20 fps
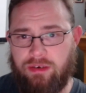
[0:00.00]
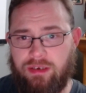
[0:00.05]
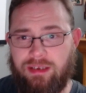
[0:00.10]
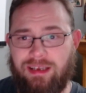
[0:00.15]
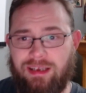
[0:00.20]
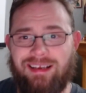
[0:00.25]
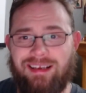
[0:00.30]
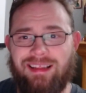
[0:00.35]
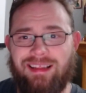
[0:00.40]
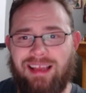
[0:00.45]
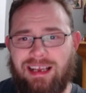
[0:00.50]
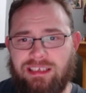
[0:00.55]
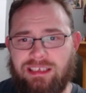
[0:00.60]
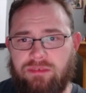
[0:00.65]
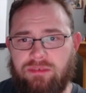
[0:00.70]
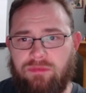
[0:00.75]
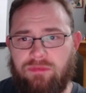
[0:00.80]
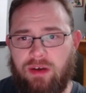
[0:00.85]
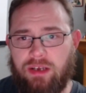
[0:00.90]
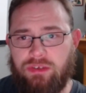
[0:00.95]
can
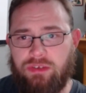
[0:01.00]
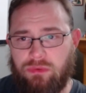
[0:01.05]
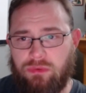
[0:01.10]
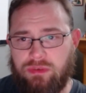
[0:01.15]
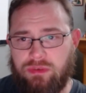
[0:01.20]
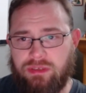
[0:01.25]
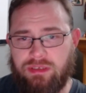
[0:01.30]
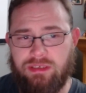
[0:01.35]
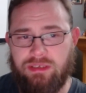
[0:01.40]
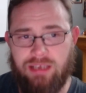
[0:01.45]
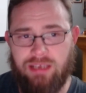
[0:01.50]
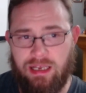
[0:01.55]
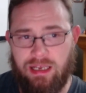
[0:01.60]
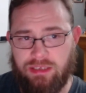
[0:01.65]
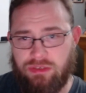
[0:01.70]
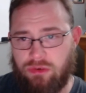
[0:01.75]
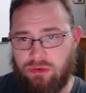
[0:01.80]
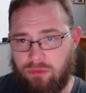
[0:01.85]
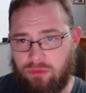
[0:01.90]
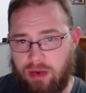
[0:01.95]
classify choices as
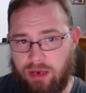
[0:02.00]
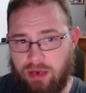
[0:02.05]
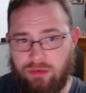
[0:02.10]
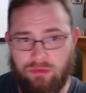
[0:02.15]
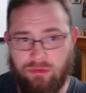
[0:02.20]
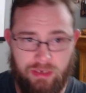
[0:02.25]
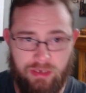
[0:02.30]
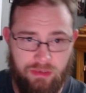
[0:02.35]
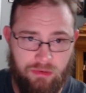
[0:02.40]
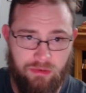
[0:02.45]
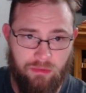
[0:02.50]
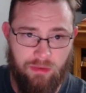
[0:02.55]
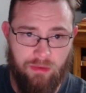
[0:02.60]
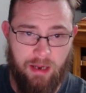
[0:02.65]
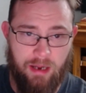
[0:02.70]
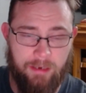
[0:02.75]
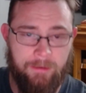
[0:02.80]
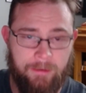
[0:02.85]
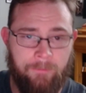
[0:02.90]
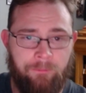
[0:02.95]
correct or
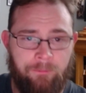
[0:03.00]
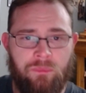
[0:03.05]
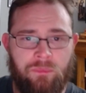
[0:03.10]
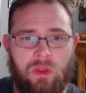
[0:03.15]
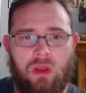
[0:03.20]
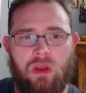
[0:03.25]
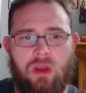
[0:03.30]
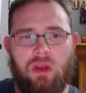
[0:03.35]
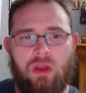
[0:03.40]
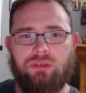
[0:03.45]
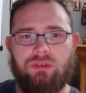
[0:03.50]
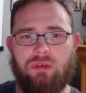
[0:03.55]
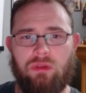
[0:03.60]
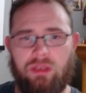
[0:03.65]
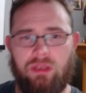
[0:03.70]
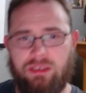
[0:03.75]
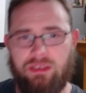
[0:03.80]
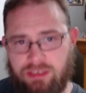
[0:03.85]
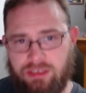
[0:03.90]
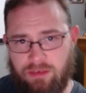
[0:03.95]
incorrect. So
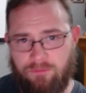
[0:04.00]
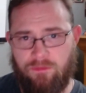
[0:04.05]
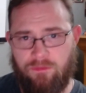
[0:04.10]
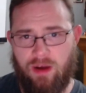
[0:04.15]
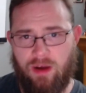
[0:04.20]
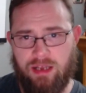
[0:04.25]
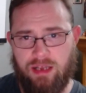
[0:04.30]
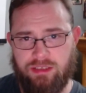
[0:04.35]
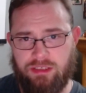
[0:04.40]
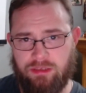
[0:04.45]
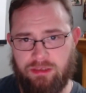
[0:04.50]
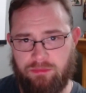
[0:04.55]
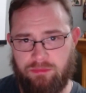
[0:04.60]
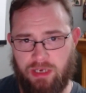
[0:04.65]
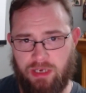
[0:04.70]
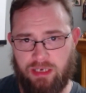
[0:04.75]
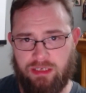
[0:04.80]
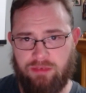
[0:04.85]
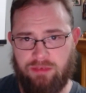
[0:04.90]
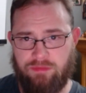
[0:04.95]
let's define
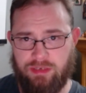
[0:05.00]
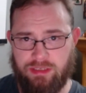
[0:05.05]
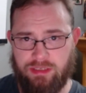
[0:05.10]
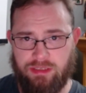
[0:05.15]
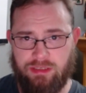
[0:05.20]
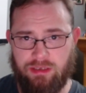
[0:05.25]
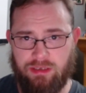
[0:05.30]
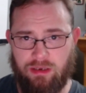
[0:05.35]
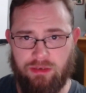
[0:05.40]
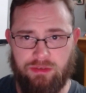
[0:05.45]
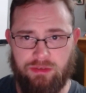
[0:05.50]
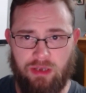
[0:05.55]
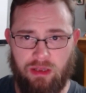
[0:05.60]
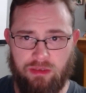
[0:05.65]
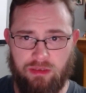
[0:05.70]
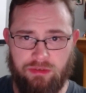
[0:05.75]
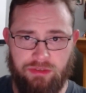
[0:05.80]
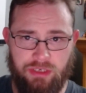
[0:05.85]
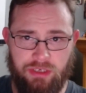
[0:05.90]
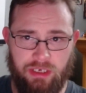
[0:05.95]
subjectivist
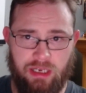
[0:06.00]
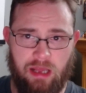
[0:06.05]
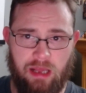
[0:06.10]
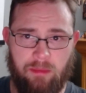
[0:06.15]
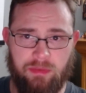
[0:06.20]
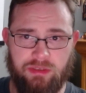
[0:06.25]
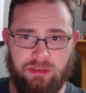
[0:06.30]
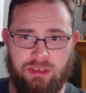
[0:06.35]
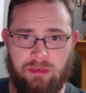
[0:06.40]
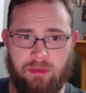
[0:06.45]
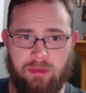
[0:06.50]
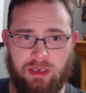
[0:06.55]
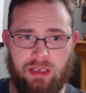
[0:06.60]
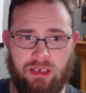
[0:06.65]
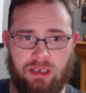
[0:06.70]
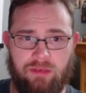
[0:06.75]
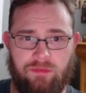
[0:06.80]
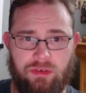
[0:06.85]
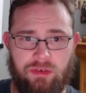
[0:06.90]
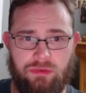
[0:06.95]
ontology and epistemic
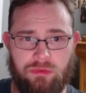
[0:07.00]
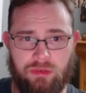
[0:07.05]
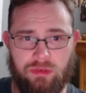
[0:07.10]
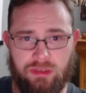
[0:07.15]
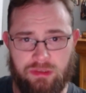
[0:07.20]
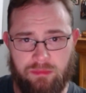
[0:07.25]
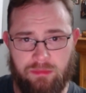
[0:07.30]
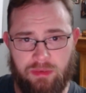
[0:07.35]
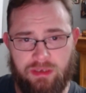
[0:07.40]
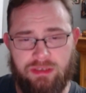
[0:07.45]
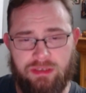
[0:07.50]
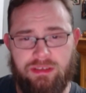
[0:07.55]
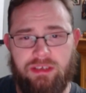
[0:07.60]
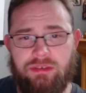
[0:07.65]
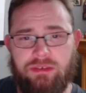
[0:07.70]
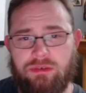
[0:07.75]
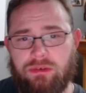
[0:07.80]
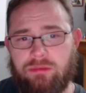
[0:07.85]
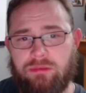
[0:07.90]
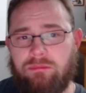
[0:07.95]
individualism because these
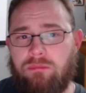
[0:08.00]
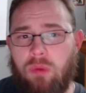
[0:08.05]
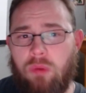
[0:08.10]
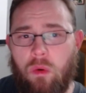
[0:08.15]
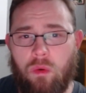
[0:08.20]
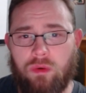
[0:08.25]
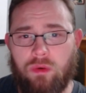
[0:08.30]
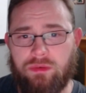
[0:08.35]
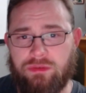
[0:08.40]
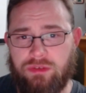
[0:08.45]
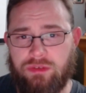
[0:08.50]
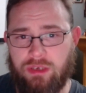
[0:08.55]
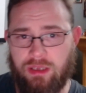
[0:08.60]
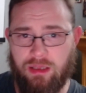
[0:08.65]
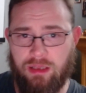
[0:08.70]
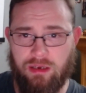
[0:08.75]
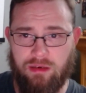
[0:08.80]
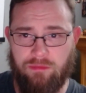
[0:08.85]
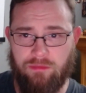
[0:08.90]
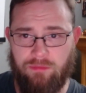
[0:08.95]
are important to
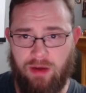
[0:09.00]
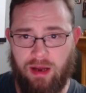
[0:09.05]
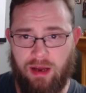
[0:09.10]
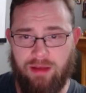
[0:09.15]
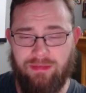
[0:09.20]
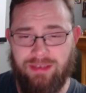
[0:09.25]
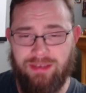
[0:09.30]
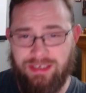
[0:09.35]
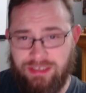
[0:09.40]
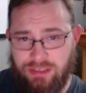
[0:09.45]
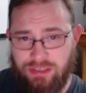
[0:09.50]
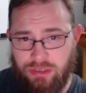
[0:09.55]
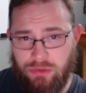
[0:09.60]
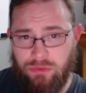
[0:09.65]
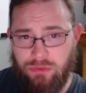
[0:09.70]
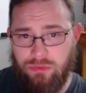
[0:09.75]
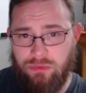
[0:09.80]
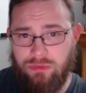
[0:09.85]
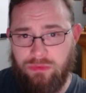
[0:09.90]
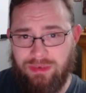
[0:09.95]
clarify. These
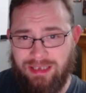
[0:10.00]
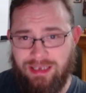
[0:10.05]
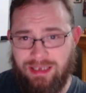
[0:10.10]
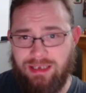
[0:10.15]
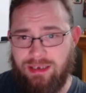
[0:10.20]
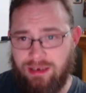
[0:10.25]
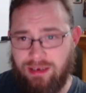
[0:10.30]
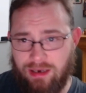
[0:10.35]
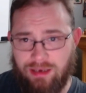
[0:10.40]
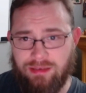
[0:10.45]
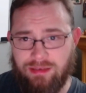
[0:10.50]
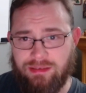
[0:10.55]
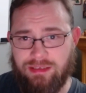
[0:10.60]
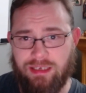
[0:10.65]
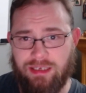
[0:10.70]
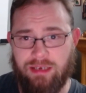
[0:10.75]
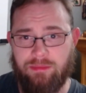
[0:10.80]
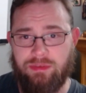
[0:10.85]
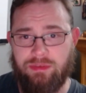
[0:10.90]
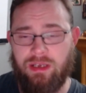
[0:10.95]
two key
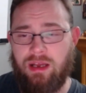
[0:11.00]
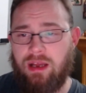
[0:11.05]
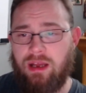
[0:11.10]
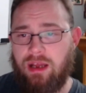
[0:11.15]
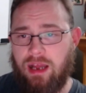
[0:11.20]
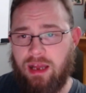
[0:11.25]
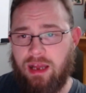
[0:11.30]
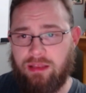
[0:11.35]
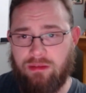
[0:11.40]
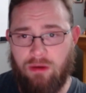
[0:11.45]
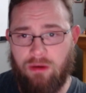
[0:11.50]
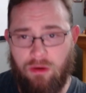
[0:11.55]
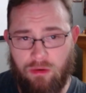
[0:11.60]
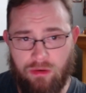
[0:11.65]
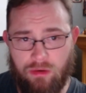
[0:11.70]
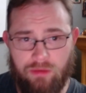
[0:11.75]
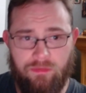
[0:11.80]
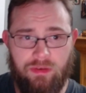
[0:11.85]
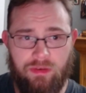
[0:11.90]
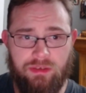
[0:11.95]
concepts at the heart
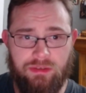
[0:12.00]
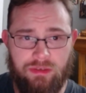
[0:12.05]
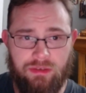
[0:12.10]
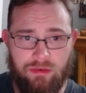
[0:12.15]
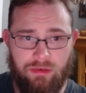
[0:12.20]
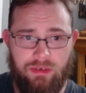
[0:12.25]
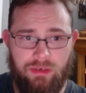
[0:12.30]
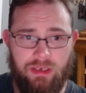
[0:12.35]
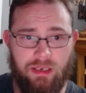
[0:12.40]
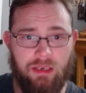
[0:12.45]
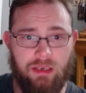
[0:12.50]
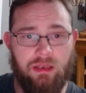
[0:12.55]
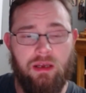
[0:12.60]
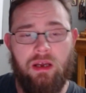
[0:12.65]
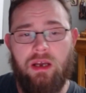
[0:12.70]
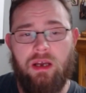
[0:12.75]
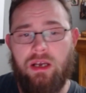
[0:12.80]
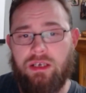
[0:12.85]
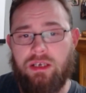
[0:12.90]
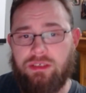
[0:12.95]
of his critique:
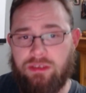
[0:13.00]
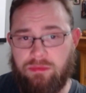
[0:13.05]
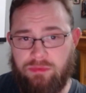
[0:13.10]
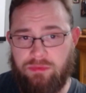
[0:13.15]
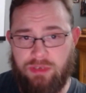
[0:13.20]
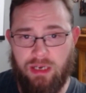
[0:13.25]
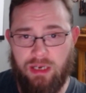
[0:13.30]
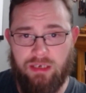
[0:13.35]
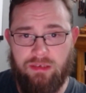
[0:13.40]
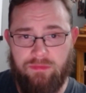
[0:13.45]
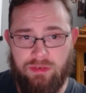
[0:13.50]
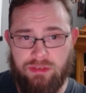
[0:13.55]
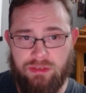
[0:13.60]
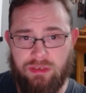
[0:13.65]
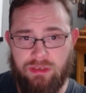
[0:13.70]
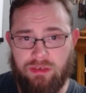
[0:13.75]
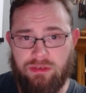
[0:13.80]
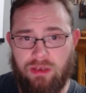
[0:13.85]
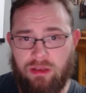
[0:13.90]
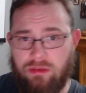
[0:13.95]
subjectivist
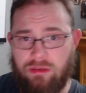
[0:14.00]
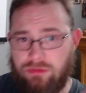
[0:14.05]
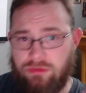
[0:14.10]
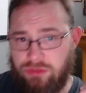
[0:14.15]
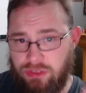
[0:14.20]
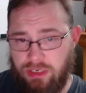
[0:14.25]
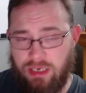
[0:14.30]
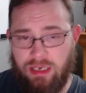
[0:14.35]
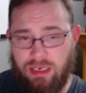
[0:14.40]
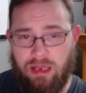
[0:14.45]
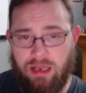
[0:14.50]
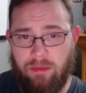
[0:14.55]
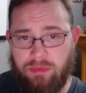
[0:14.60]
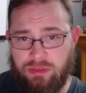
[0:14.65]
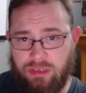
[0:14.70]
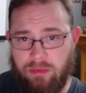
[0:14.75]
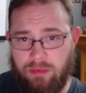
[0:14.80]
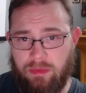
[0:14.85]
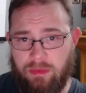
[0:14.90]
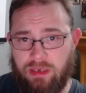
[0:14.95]
ontology and
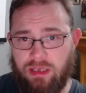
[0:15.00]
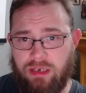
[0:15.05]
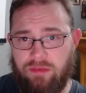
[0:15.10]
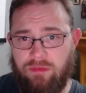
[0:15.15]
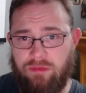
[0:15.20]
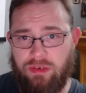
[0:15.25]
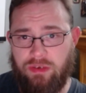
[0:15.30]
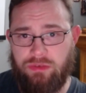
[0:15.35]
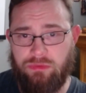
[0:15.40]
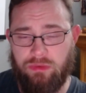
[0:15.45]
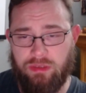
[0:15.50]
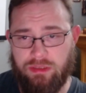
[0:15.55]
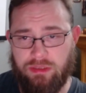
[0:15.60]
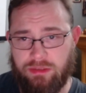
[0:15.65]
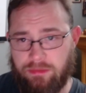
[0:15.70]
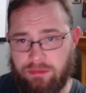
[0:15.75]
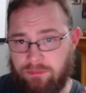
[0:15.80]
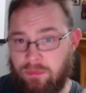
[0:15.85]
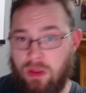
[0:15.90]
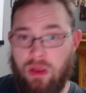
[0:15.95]
epistemic
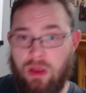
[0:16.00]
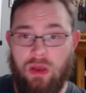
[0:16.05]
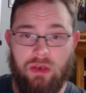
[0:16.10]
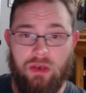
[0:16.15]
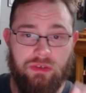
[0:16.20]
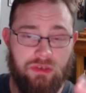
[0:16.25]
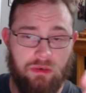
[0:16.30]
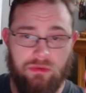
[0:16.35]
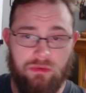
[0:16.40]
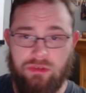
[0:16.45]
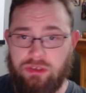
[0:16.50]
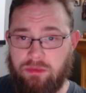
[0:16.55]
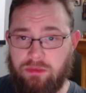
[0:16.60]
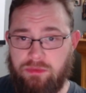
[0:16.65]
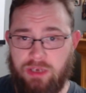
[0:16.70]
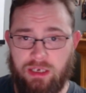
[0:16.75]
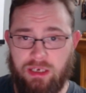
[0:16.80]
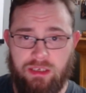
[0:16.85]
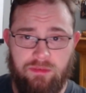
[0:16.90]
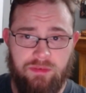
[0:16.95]
individualism. So
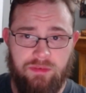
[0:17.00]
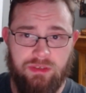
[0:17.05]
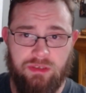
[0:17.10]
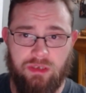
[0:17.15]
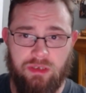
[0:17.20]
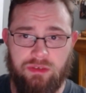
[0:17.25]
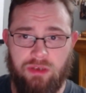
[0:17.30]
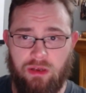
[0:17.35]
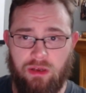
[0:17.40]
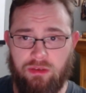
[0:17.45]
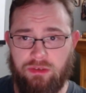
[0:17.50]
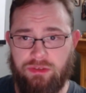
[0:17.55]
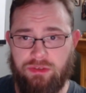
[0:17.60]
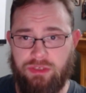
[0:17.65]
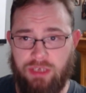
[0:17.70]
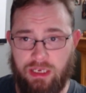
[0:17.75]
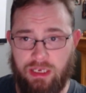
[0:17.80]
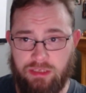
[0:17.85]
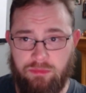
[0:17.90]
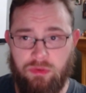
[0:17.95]
subjectivist
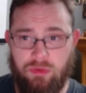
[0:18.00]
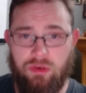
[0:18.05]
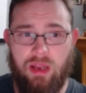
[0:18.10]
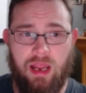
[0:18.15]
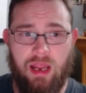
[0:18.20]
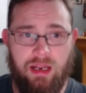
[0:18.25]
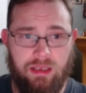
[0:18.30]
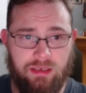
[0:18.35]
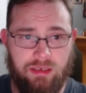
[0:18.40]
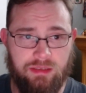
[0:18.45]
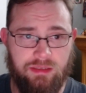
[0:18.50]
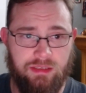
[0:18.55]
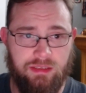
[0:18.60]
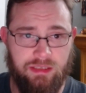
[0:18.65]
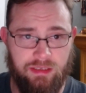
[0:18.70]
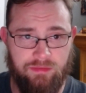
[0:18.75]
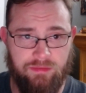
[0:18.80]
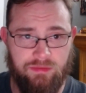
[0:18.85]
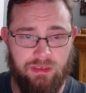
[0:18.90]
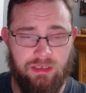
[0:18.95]
ontology, as Buchanan
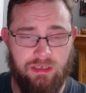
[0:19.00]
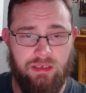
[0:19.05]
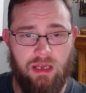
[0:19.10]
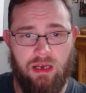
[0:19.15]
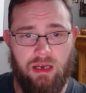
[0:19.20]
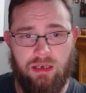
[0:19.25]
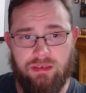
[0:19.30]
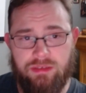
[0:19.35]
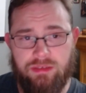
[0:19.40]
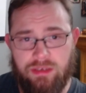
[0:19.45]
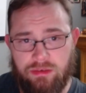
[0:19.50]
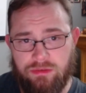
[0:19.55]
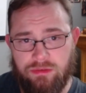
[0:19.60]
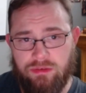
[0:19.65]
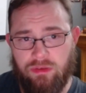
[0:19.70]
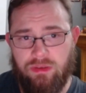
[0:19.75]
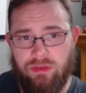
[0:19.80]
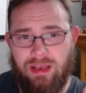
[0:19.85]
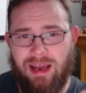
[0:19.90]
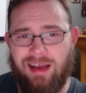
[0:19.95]
conceives it, centers
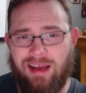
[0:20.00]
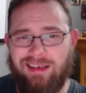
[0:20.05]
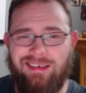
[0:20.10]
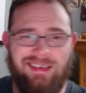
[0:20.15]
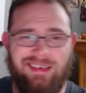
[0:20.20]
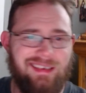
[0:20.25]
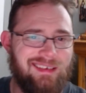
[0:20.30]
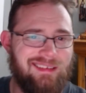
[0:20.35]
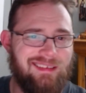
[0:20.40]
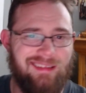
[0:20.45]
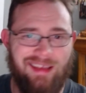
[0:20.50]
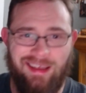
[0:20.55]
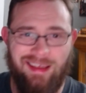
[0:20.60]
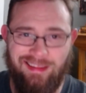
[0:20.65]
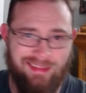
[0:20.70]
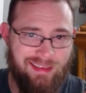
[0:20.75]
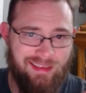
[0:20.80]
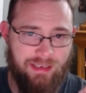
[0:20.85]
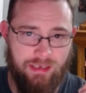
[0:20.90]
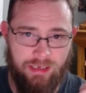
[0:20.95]
on the idea that
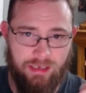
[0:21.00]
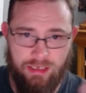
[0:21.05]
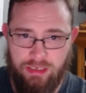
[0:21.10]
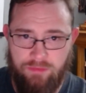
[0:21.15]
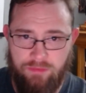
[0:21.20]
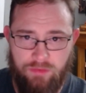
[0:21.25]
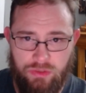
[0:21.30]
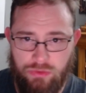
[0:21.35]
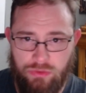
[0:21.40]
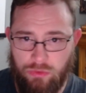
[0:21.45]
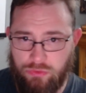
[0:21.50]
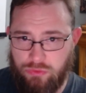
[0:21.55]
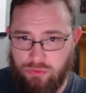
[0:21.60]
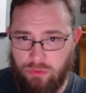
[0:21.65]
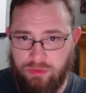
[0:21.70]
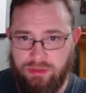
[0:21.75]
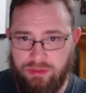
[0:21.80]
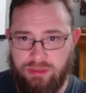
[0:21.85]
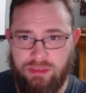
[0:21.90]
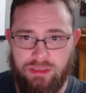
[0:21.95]
the individual
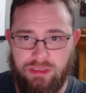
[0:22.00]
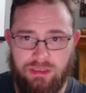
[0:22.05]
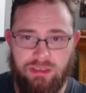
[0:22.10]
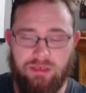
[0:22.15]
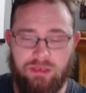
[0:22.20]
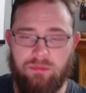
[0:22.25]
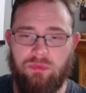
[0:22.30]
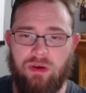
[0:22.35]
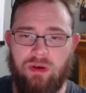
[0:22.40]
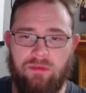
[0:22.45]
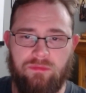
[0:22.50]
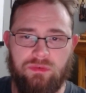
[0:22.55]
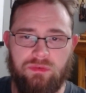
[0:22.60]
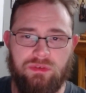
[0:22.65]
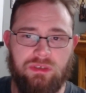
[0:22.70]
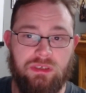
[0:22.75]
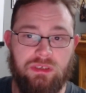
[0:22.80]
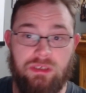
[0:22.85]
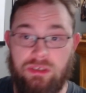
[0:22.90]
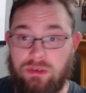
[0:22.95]
choices and
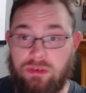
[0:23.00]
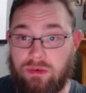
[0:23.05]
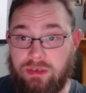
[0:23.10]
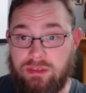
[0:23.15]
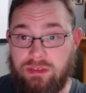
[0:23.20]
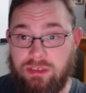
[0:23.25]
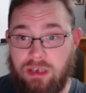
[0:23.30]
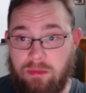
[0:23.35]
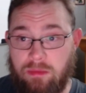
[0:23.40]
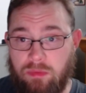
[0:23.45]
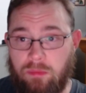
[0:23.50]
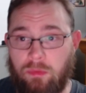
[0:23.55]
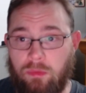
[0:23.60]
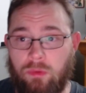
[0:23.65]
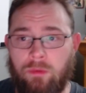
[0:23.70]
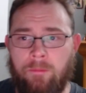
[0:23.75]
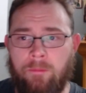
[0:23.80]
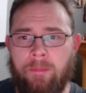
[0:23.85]
preferences are inseparable,